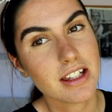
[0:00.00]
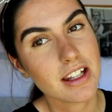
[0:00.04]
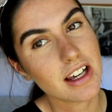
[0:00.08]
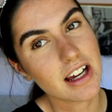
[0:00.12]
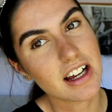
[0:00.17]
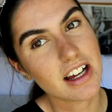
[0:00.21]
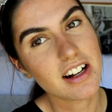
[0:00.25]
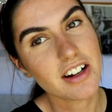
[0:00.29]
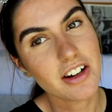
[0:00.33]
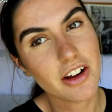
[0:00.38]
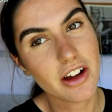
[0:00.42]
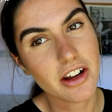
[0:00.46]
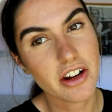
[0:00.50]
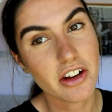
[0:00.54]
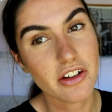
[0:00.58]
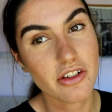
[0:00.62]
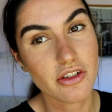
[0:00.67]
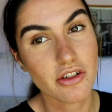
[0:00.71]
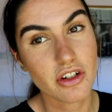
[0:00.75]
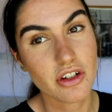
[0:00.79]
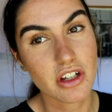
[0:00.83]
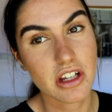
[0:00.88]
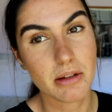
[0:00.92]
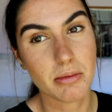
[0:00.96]
I don't know, I don't
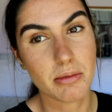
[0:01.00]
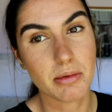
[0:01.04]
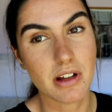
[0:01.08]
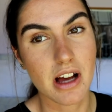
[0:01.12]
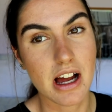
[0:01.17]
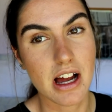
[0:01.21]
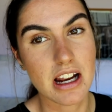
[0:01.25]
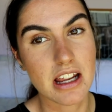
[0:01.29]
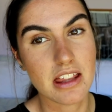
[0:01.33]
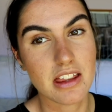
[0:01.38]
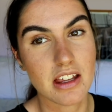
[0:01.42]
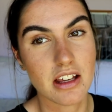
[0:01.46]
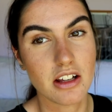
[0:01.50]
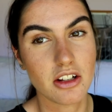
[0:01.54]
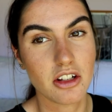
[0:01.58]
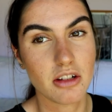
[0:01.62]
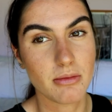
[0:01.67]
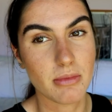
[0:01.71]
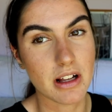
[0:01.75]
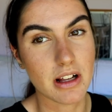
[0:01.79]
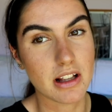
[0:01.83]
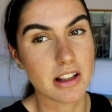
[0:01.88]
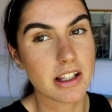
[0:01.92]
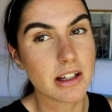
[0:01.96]
usually apply anything to
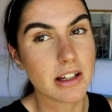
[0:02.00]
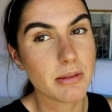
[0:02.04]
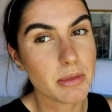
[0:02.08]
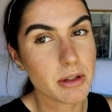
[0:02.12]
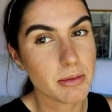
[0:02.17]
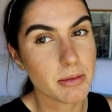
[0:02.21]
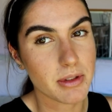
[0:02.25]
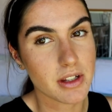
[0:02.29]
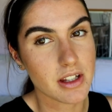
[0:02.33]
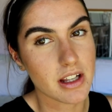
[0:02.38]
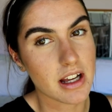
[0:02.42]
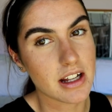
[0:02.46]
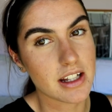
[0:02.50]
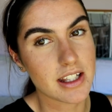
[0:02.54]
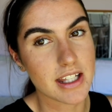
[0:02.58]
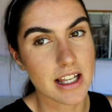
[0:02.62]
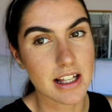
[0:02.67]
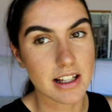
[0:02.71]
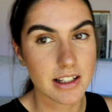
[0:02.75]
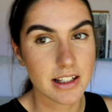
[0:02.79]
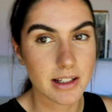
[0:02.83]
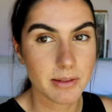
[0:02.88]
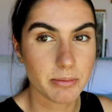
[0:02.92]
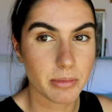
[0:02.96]
my lips besides
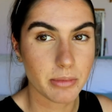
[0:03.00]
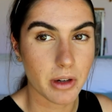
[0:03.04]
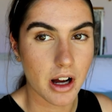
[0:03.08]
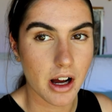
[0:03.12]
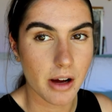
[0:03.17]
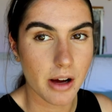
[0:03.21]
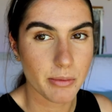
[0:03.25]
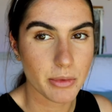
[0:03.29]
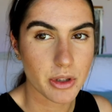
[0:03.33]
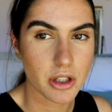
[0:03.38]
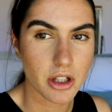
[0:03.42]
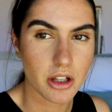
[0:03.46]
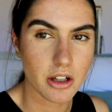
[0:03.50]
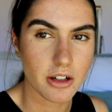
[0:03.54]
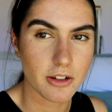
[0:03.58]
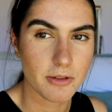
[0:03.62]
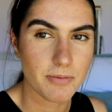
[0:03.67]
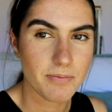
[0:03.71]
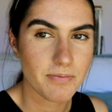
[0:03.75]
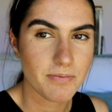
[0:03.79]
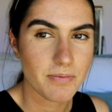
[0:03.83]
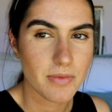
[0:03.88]
that lip balm so